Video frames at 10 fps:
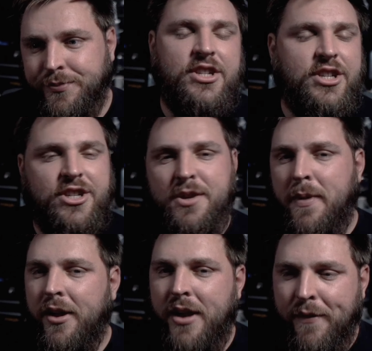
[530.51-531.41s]
Does just
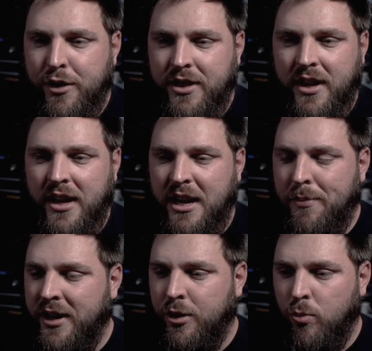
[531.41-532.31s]
about everything
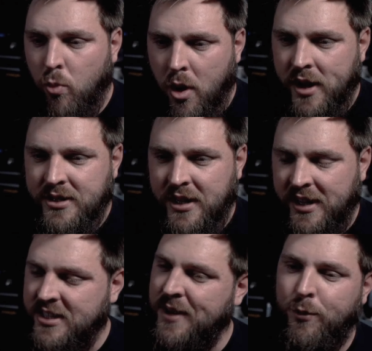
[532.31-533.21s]
anybody could want
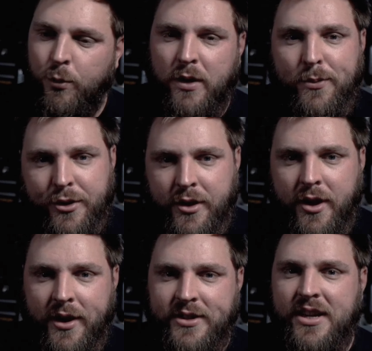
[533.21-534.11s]
except for rebreather
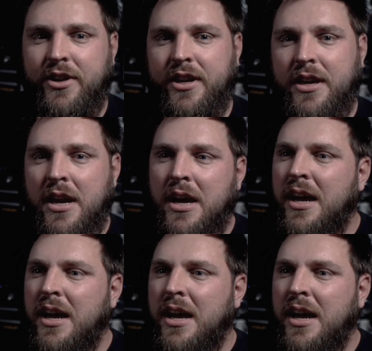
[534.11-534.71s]
connectivity.